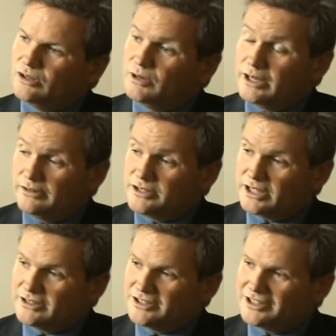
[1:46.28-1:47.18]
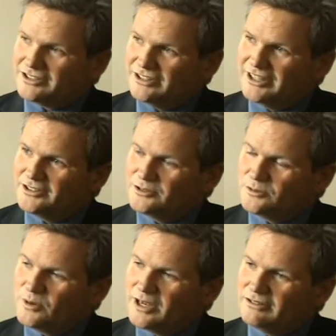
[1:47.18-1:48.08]
Well, it only started yesterday, as you're
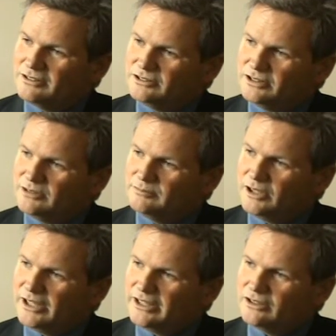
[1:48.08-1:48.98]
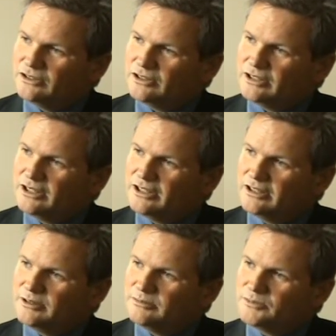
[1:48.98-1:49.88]
aware, and I had a look
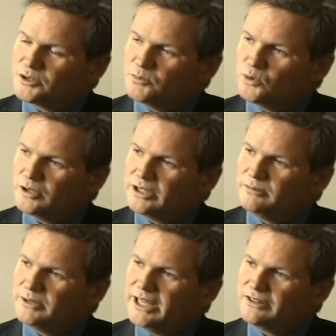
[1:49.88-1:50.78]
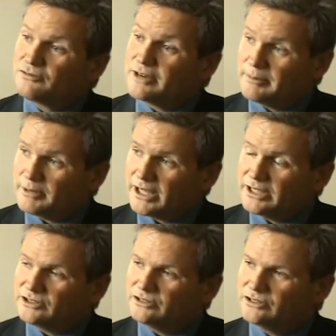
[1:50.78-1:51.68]
this morning, and we had 3
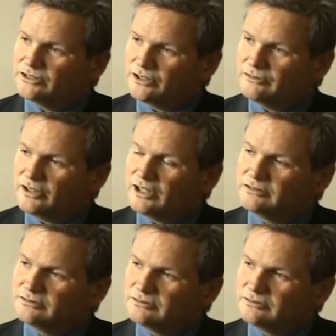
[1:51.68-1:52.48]
applications so far.